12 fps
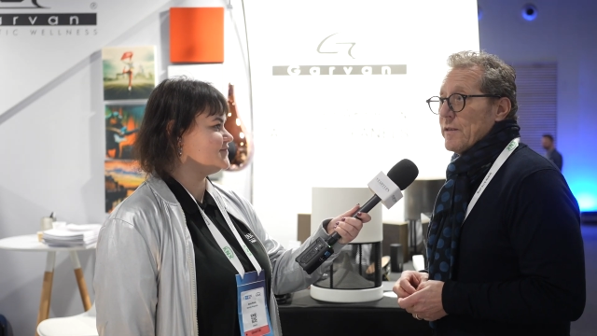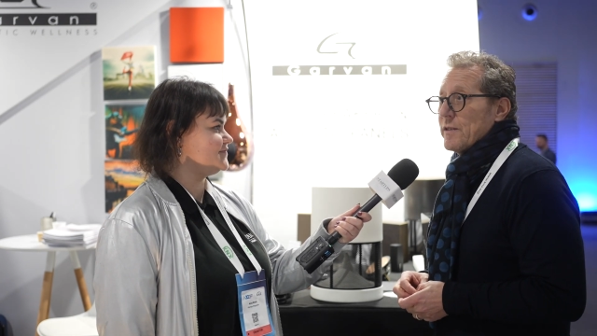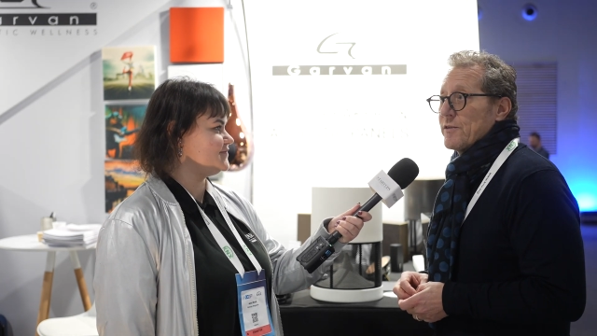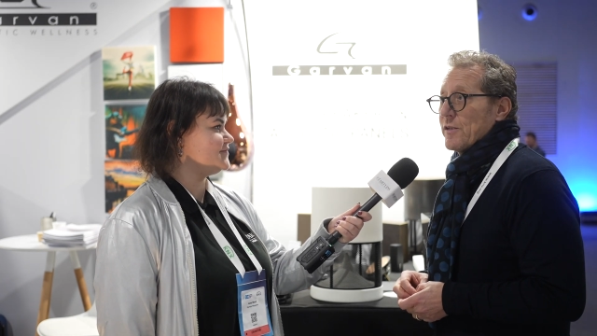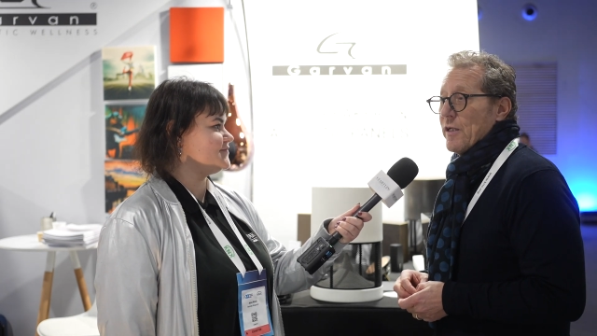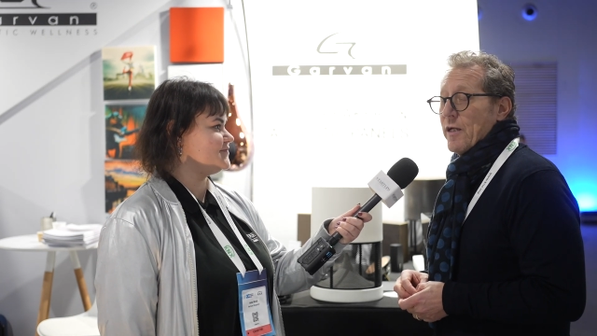
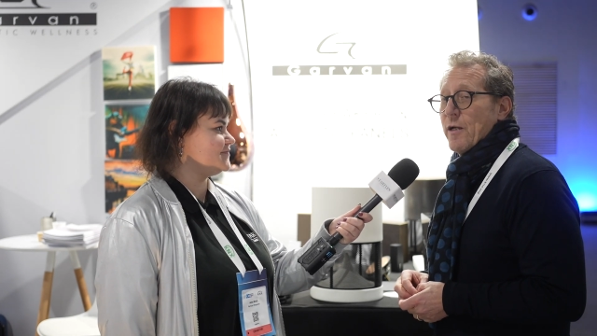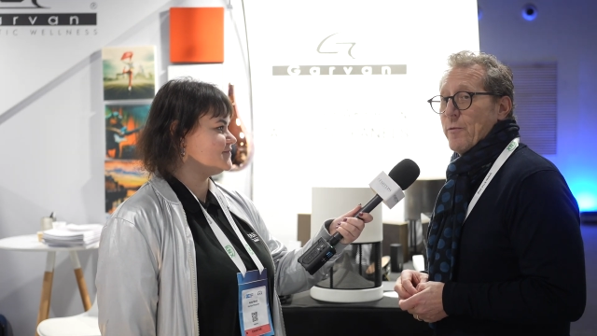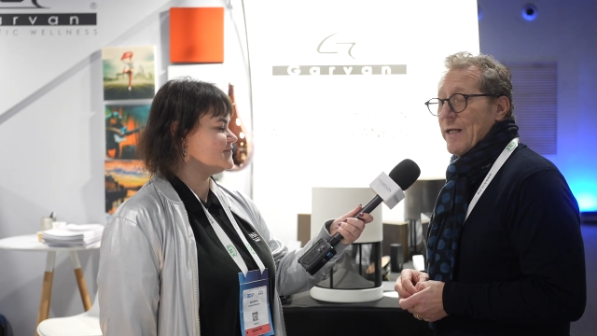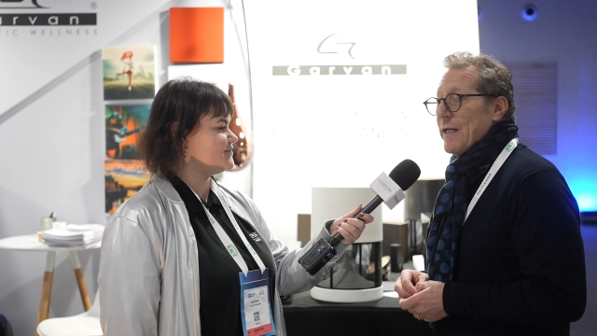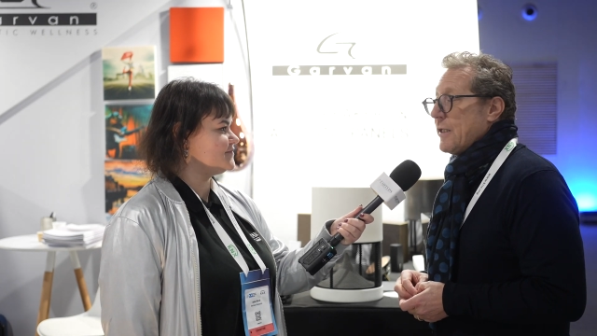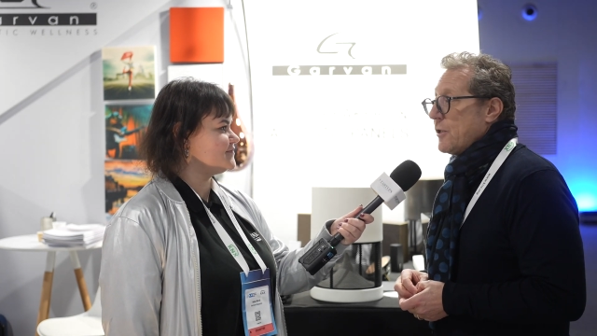Speaker 1: is uh,
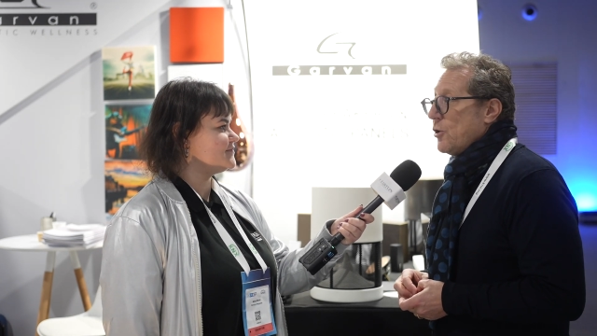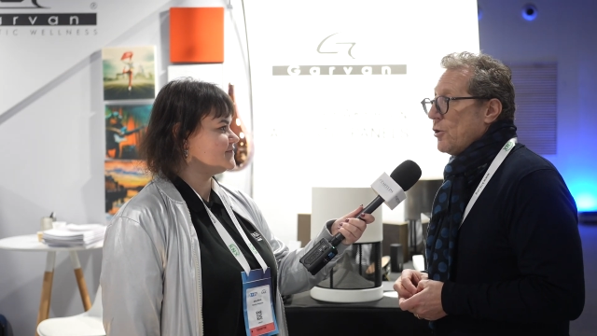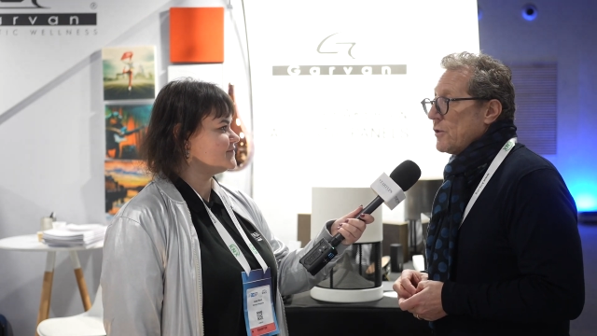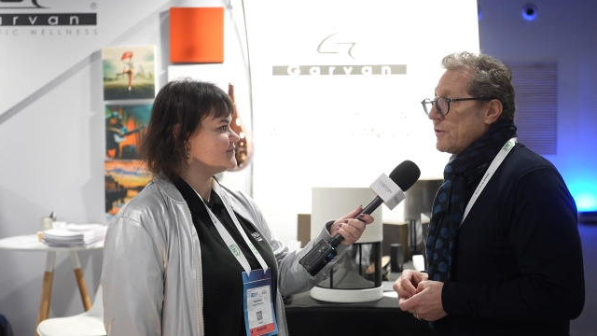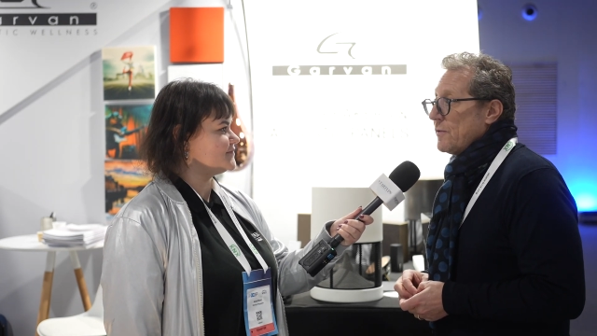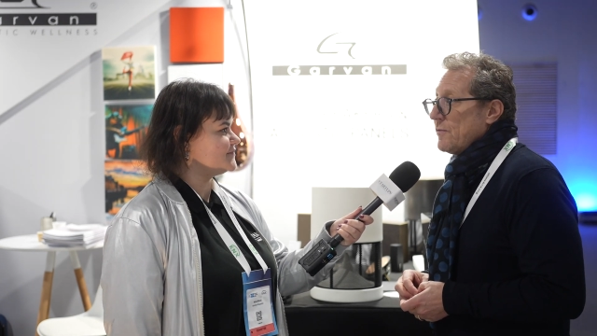really
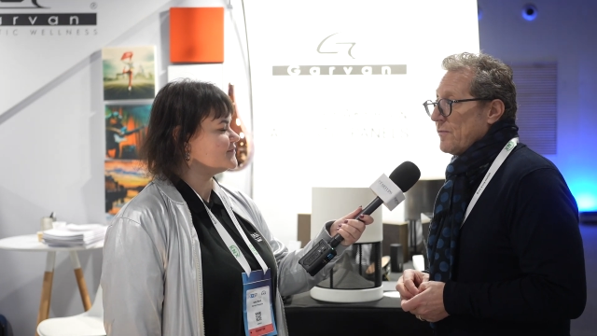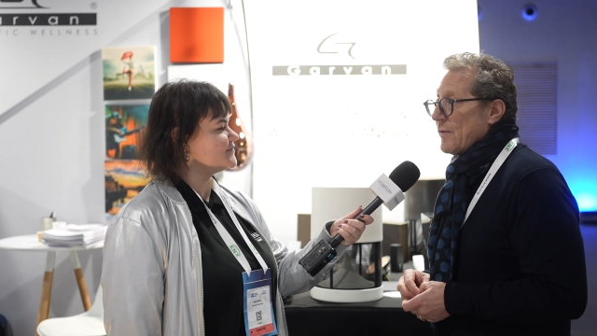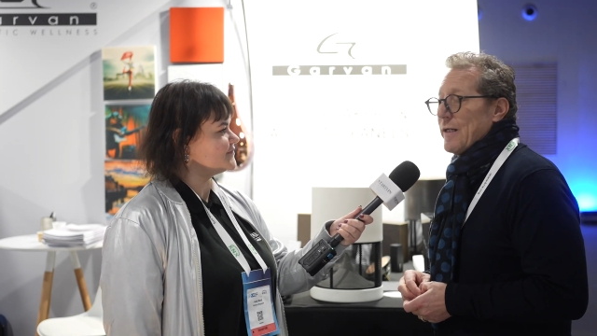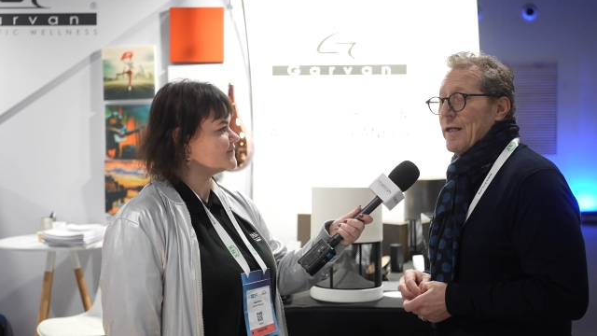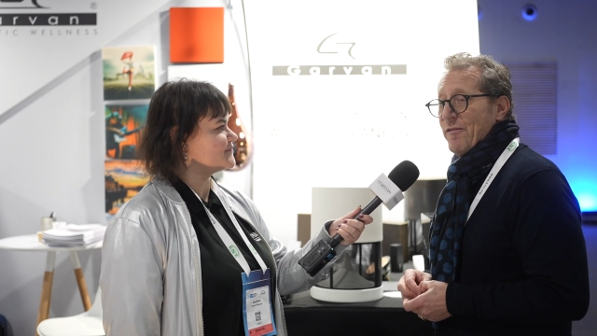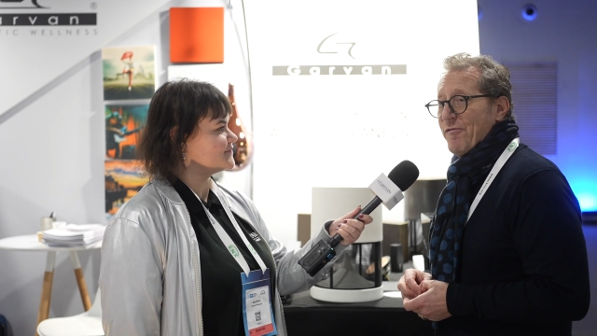good,
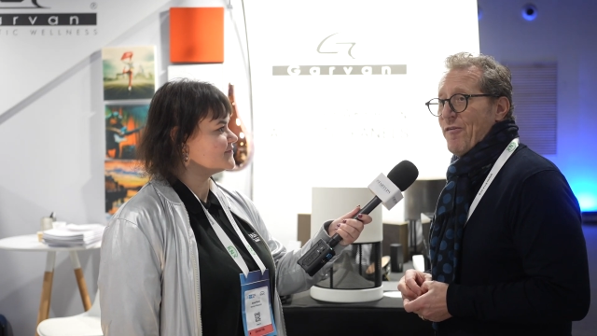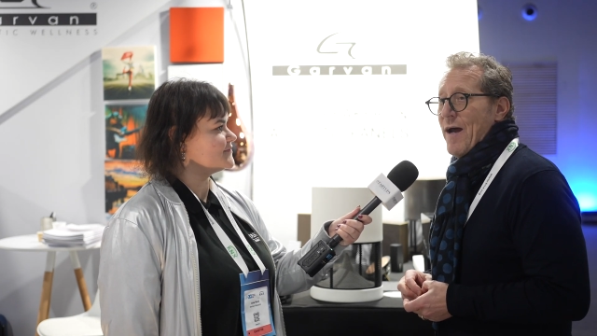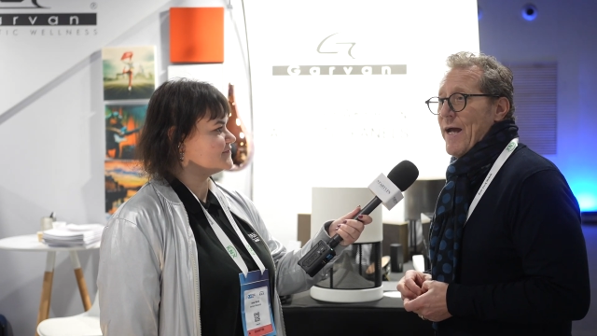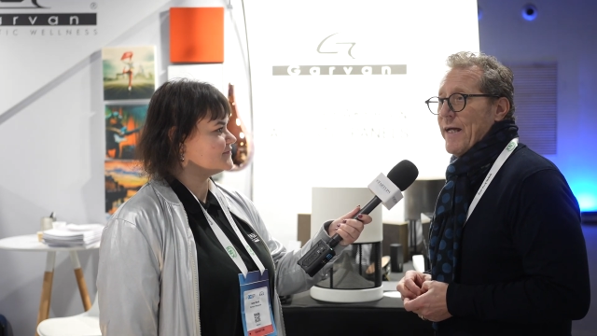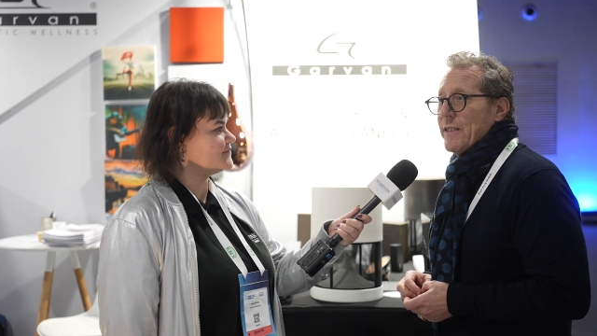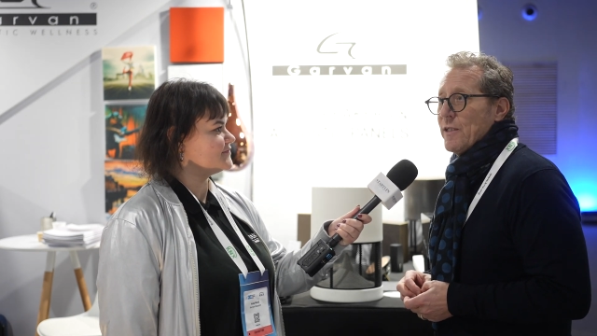really
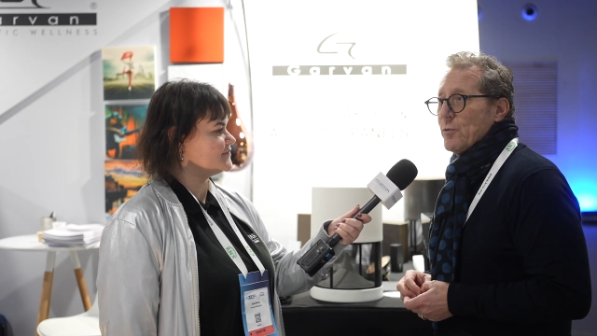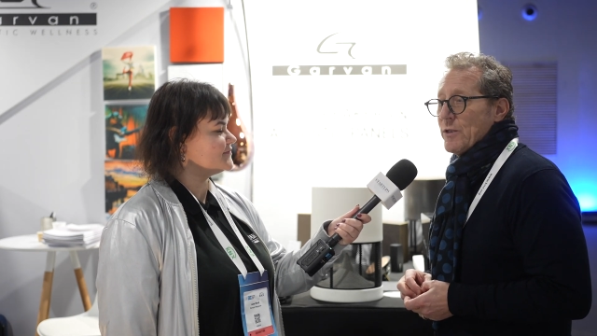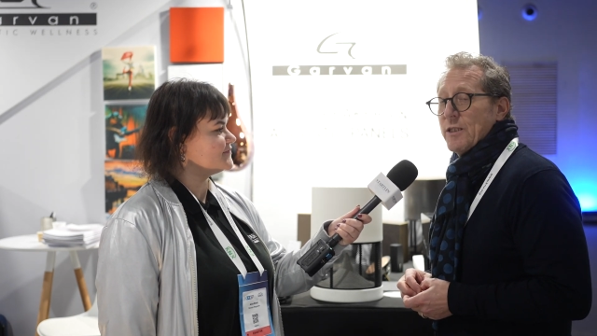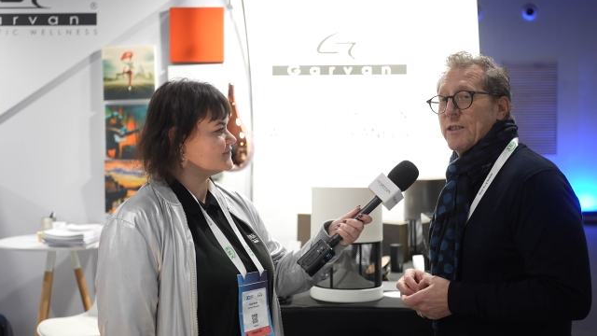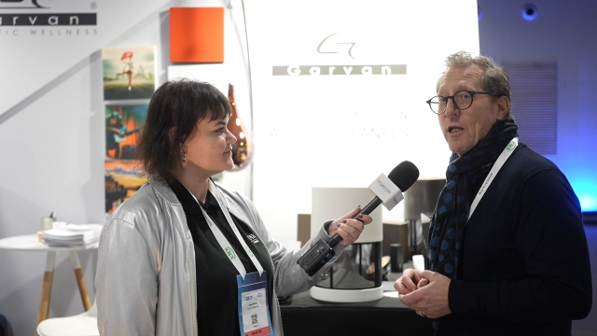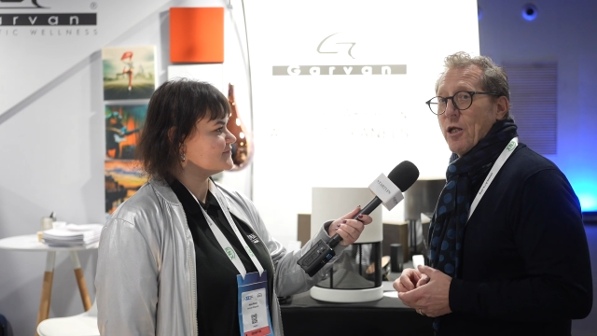fine. We did a